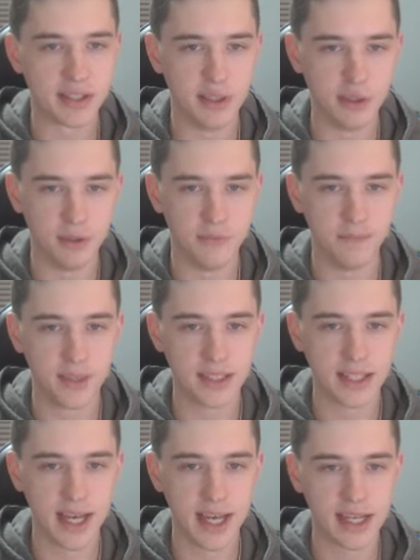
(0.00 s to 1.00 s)
dude.
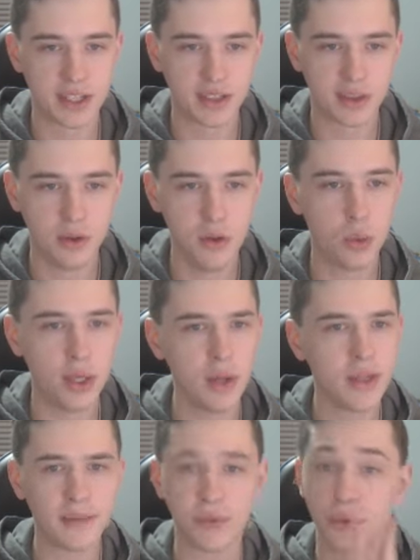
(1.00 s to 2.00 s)
Attach. Ooh, we
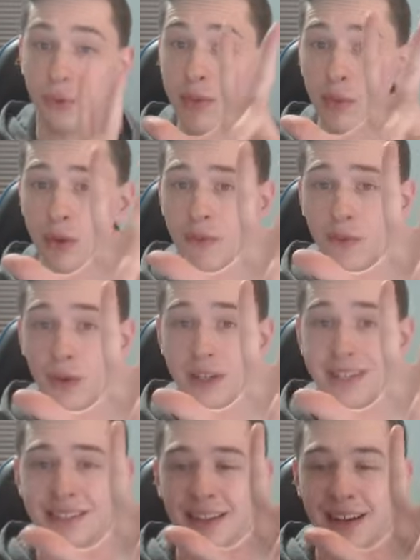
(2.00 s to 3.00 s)
only have three more free
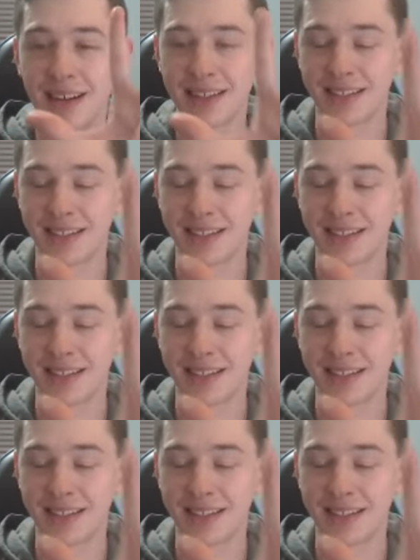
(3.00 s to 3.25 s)
slots,